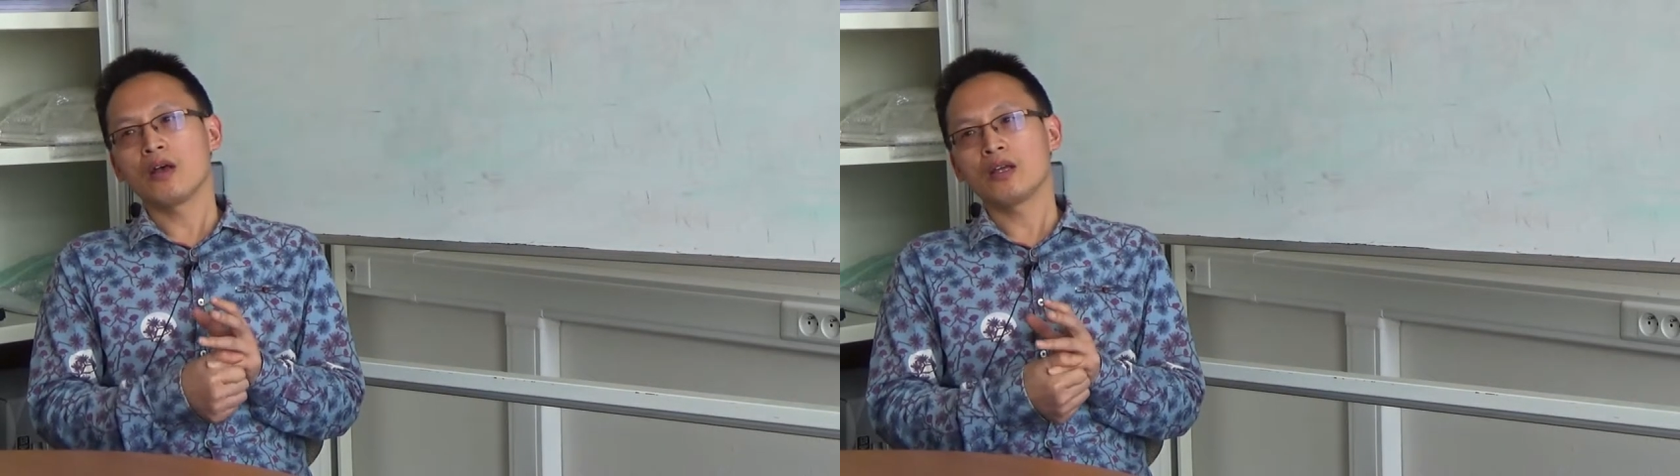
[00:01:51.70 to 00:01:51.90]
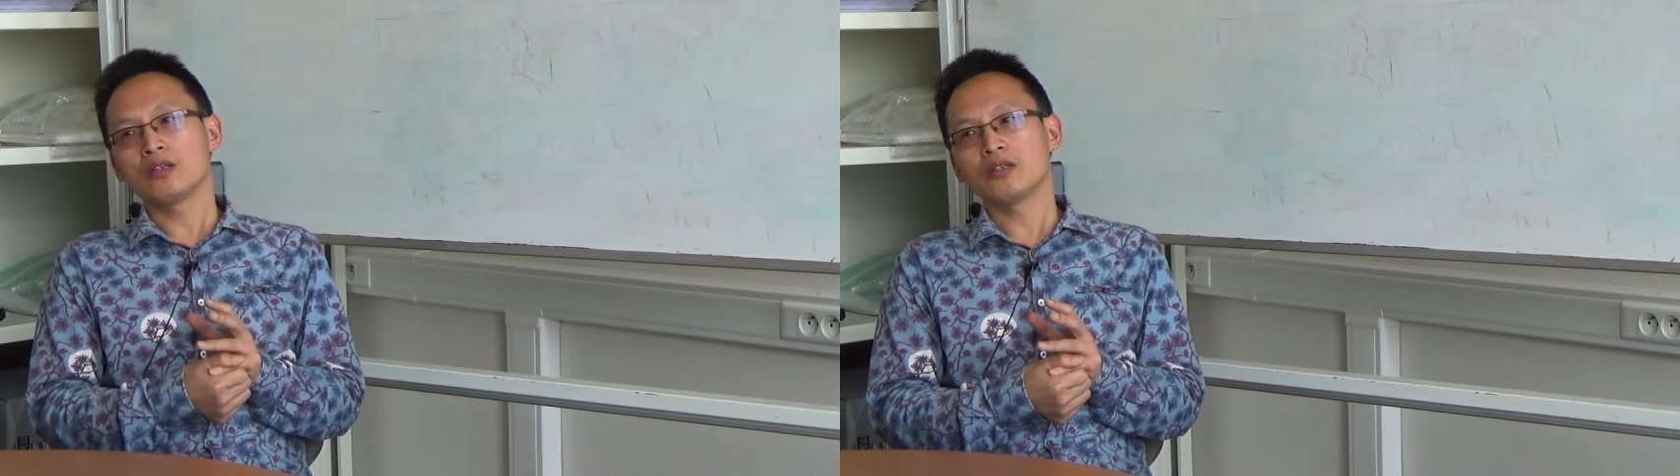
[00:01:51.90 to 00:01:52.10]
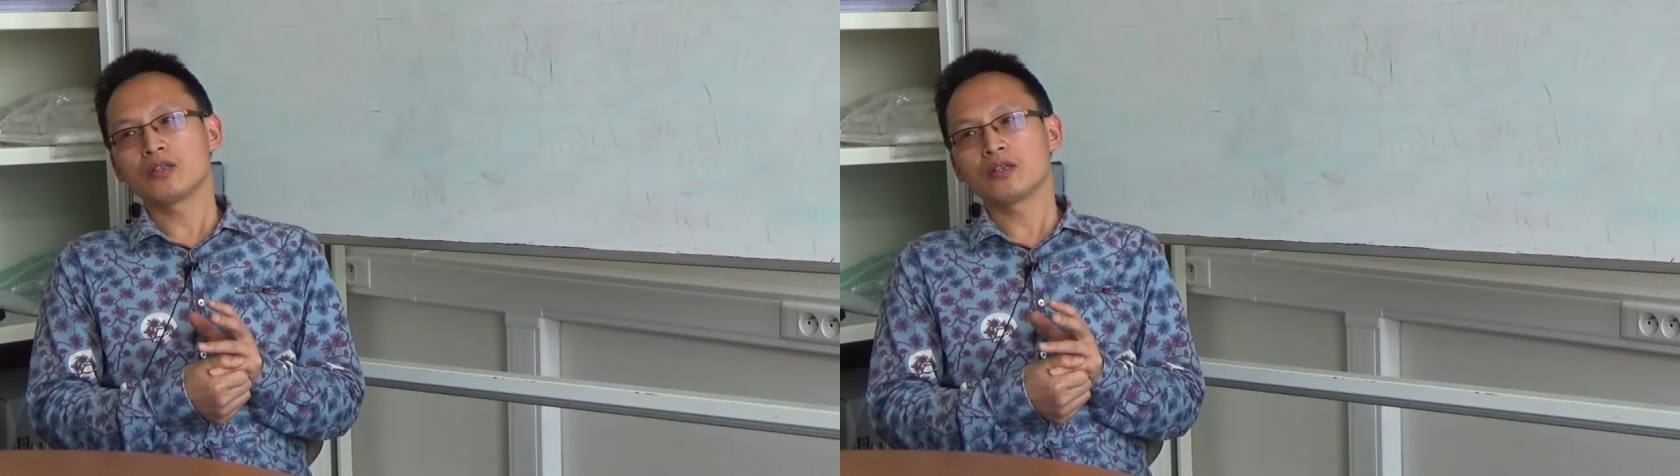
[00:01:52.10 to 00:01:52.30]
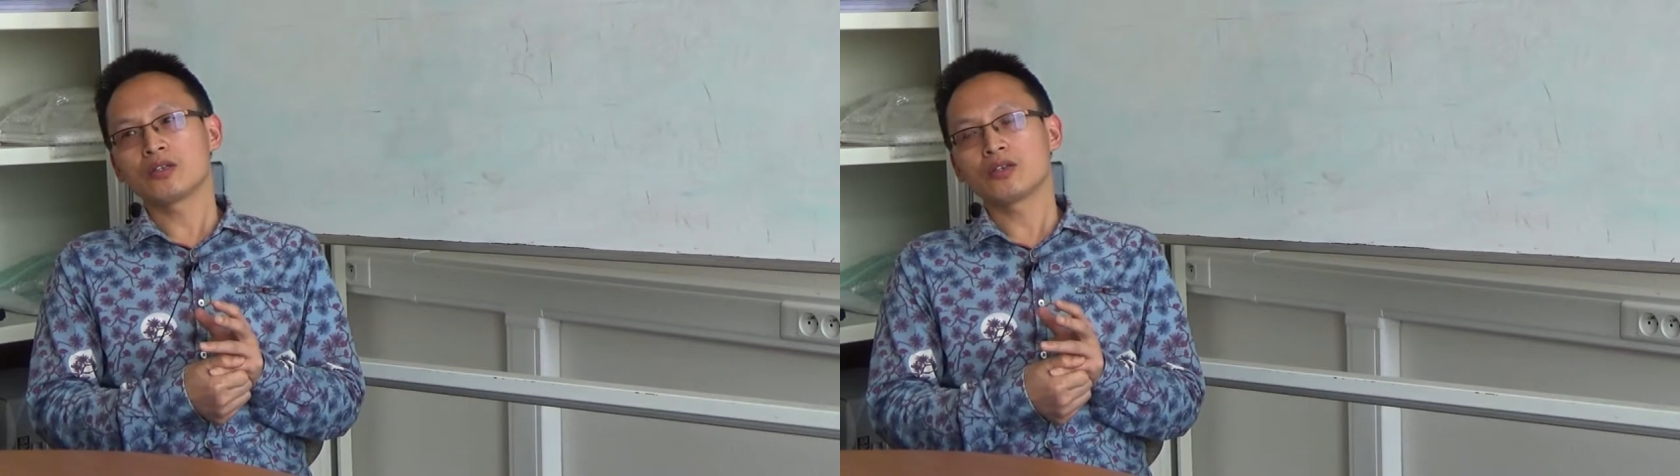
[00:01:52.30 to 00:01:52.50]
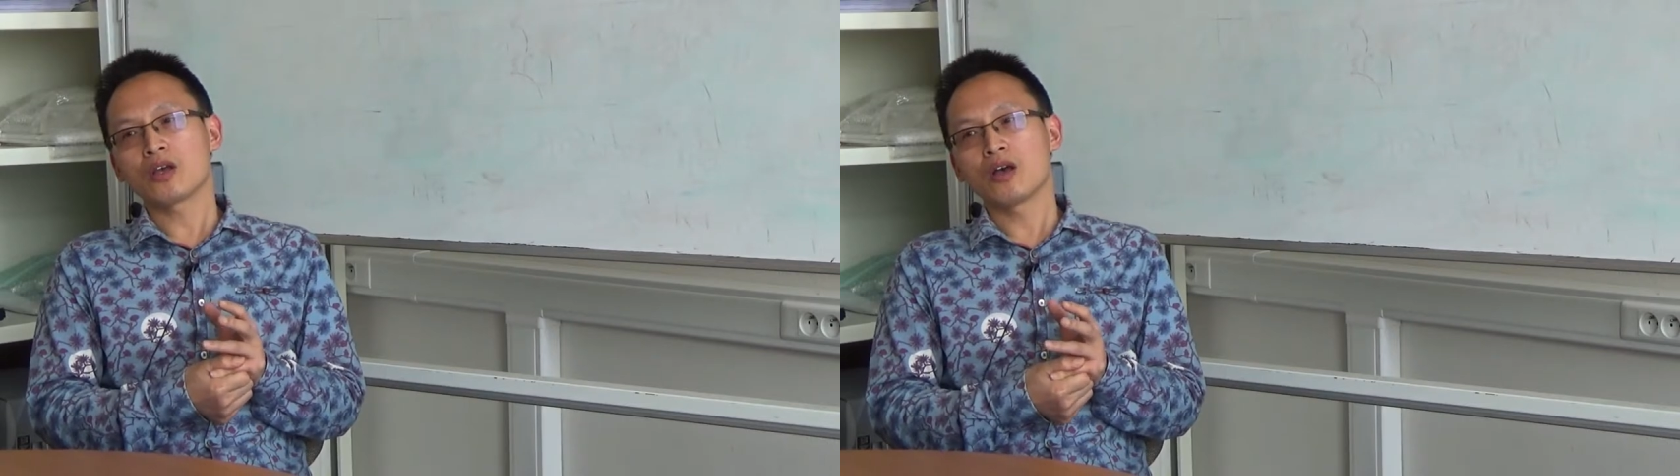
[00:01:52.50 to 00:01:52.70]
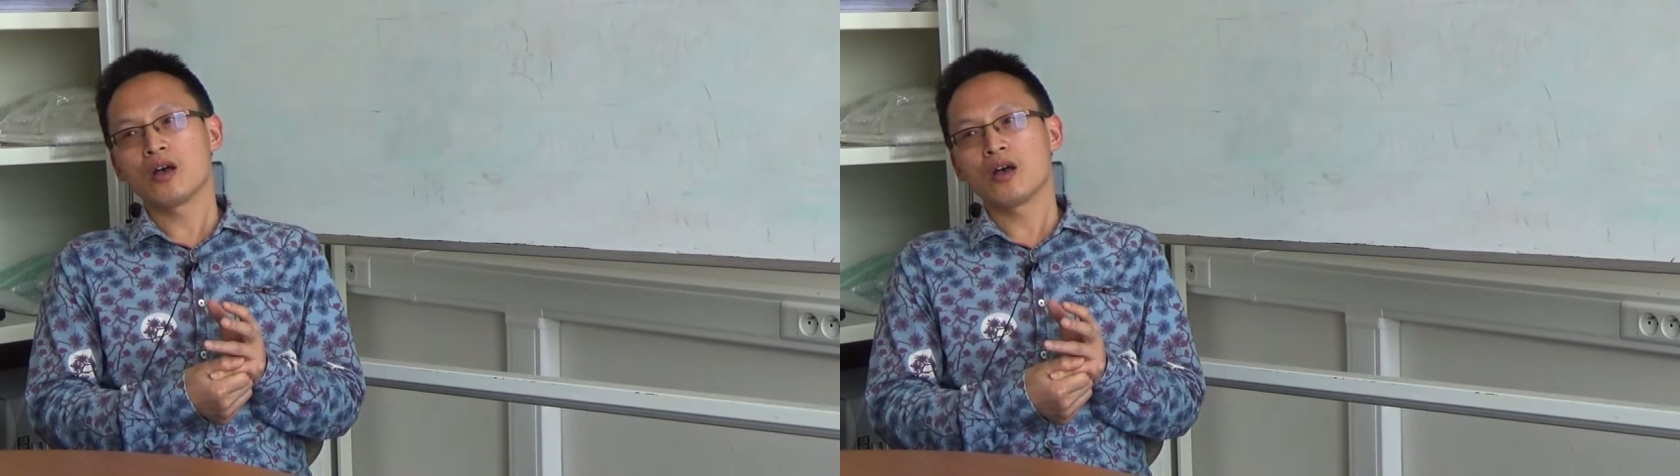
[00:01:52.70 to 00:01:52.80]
And uh,